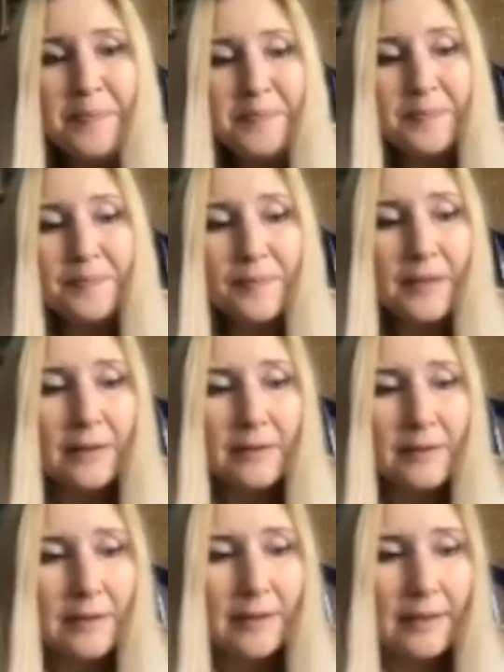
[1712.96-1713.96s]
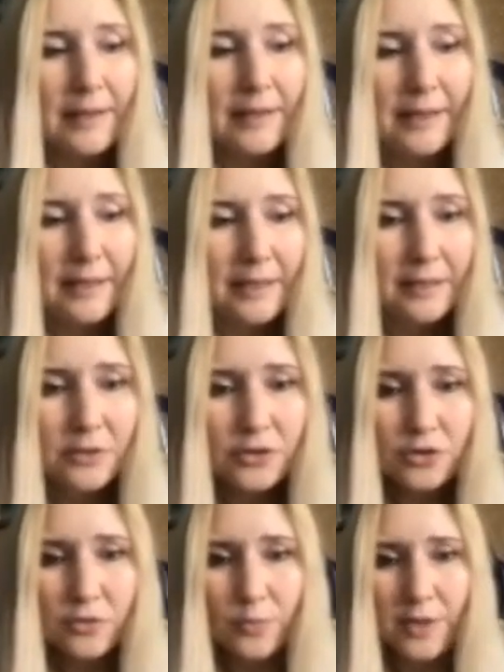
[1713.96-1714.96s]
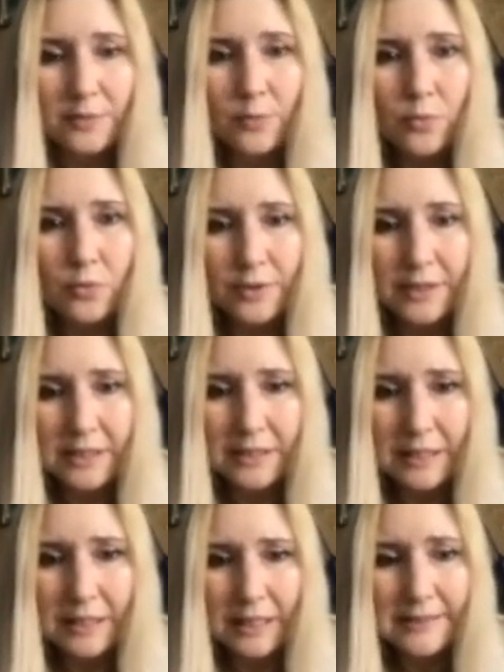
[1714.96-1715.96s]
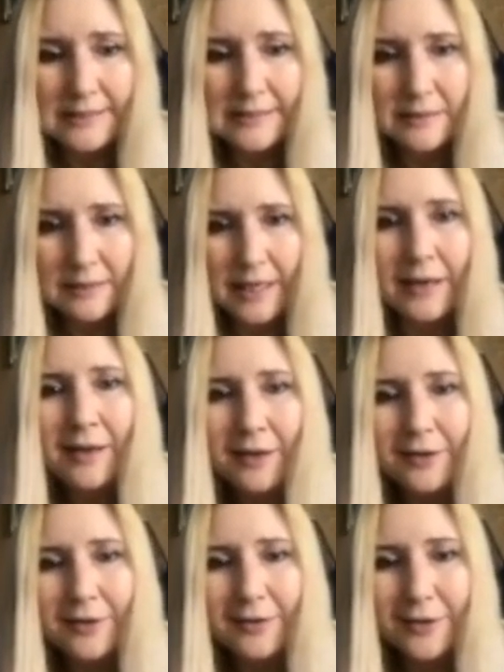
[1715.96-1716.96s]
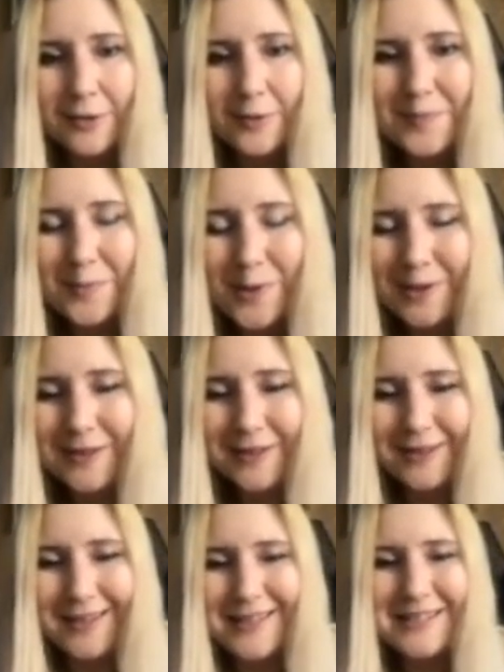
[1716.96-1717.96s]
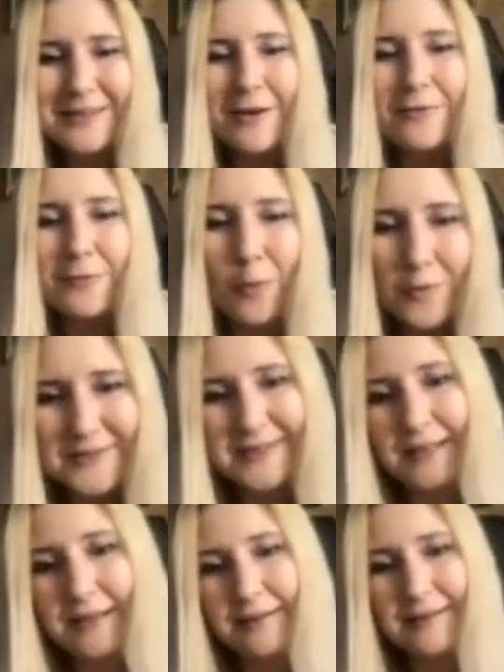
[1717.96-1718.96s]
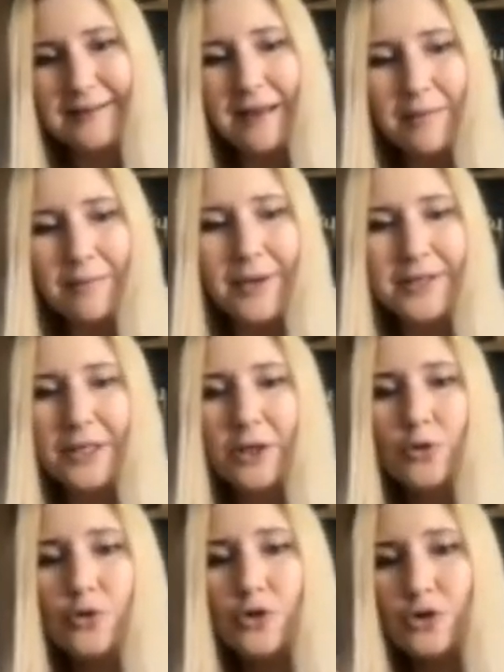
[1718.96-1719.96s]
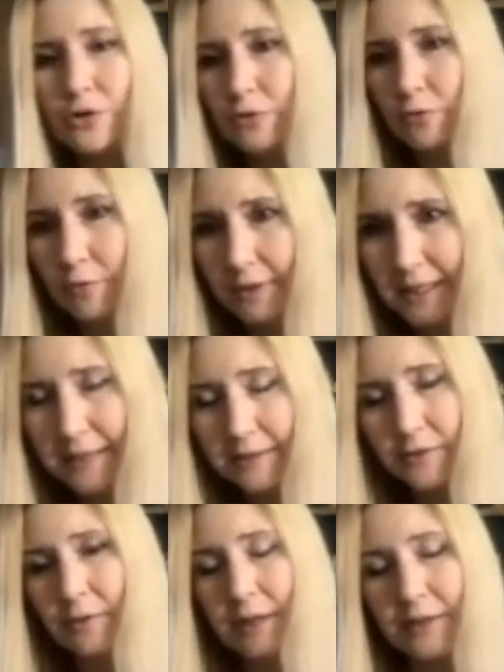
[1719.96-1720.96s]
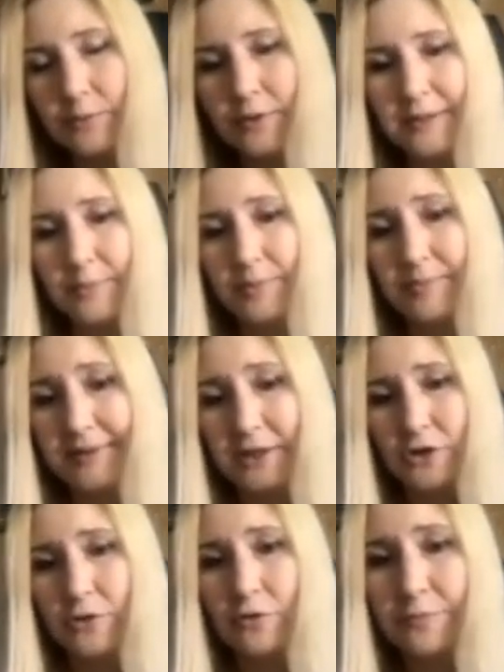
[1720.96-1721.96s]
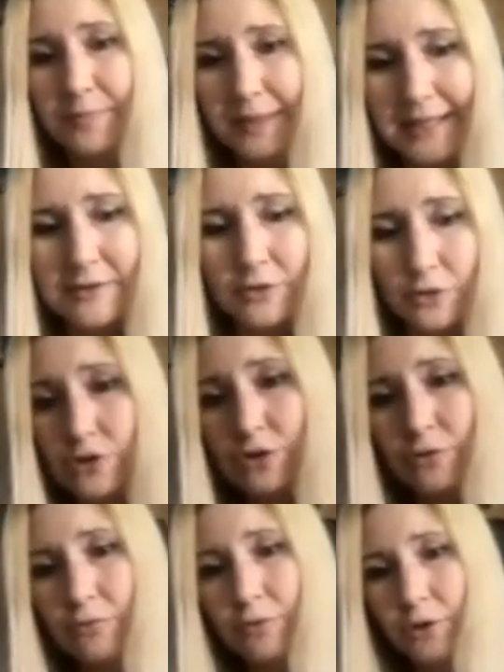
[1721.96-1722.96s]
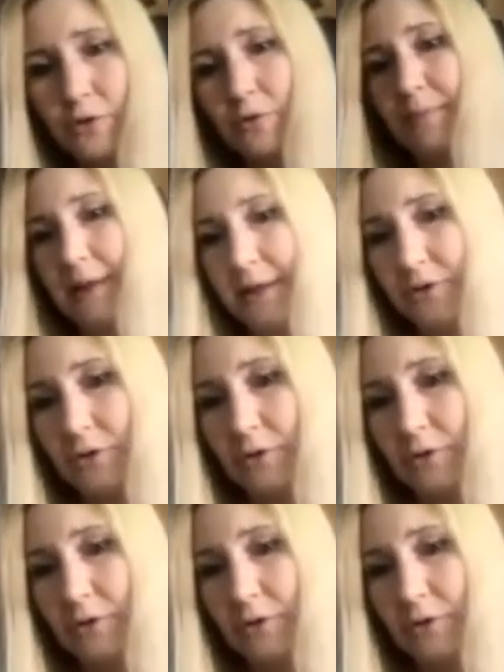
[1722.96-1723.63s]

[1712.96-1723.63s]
And one more case, it's forcing somebody to. Okay, so it was a preposition of place, to your bed.